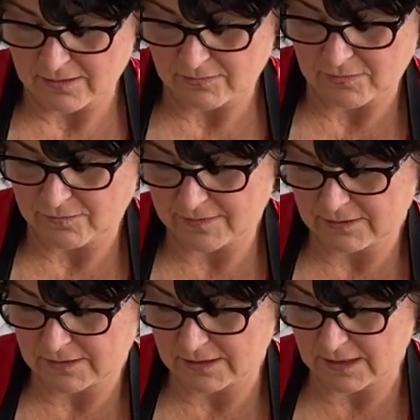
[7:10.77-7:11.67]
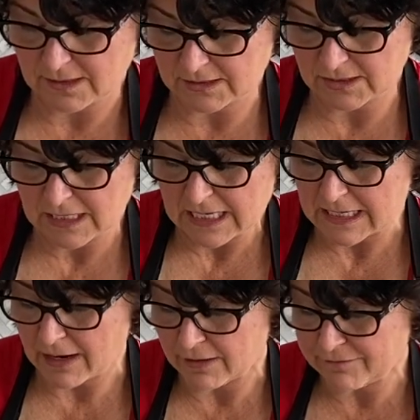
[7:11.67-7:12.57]
move it out to the edge.
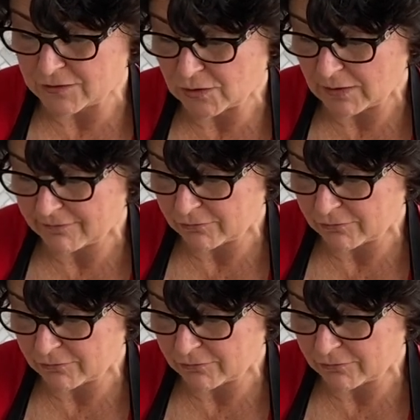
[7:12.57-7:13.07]
Now, if you don't have a